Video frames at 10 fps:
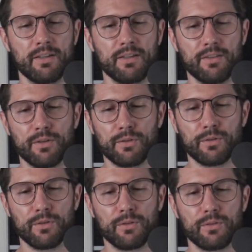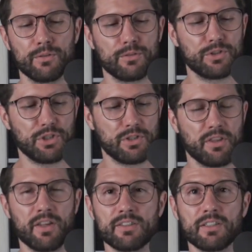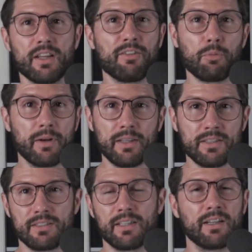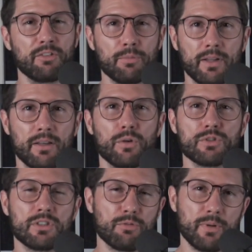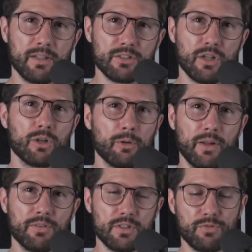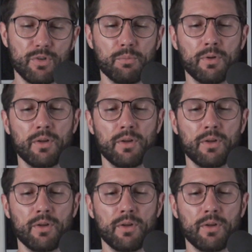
They're just things that everybody has seen and everybody knows and everybody has heard about this film.